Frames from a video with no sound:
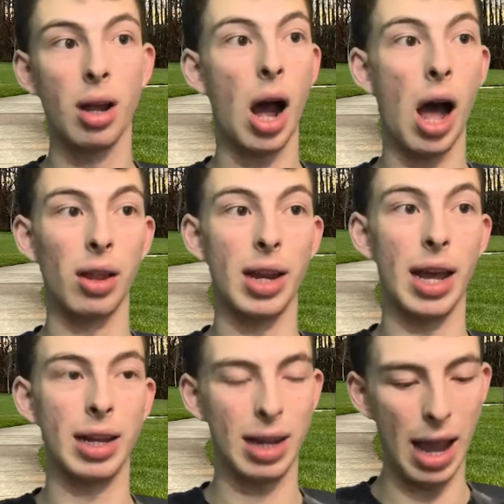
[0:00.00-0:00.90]

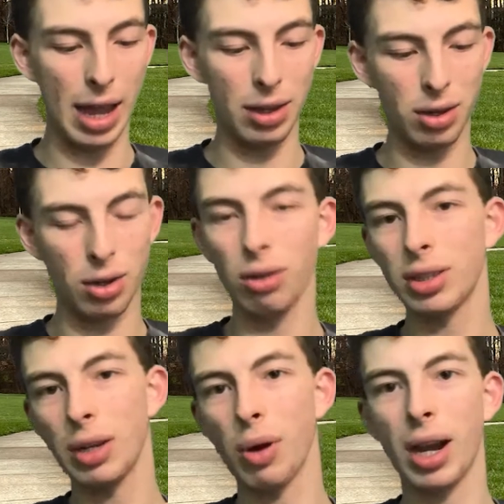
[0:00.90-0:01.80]
holiday, and you'll
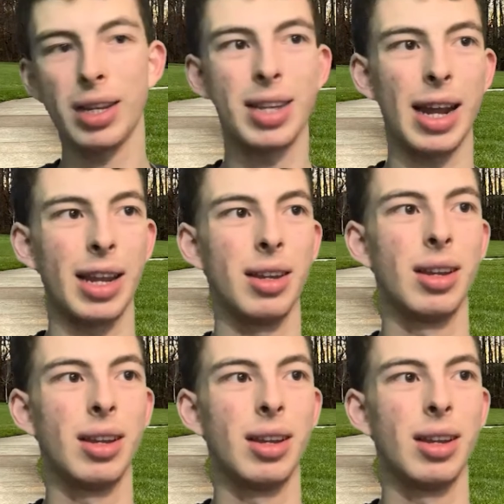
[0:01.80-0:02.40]
see why in a second.